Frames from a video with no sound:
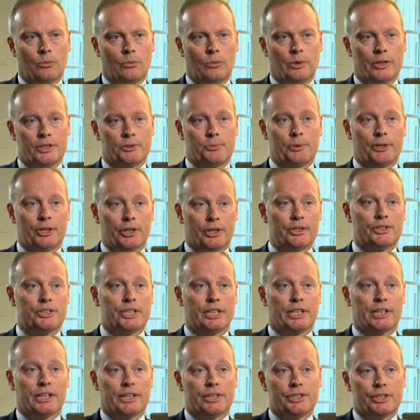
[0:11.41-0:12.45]
Well, it's been a good
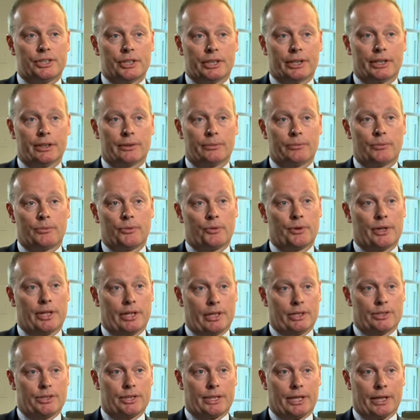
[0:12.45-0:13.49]
year this year. Three
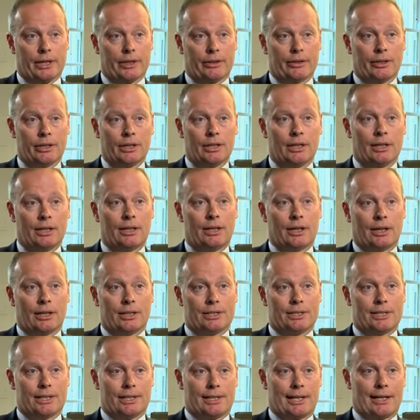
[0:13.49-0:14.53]
years ago, I
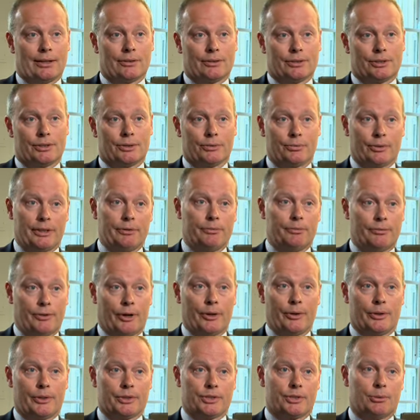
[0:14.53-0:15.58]
set out to really
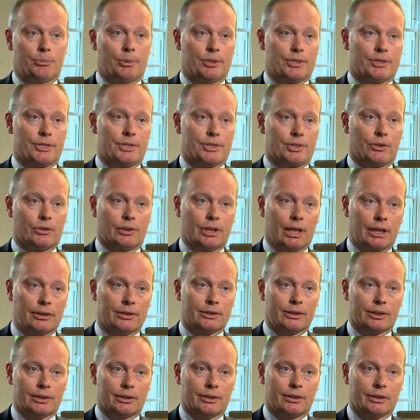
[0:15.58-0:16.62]
focus the business on
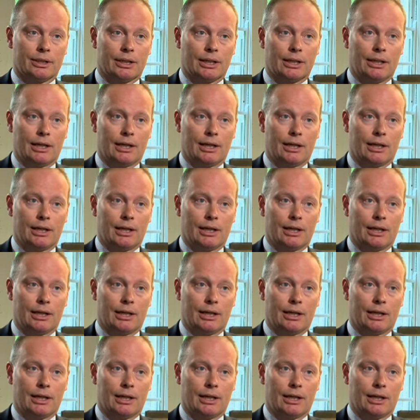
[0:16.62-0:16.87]
London.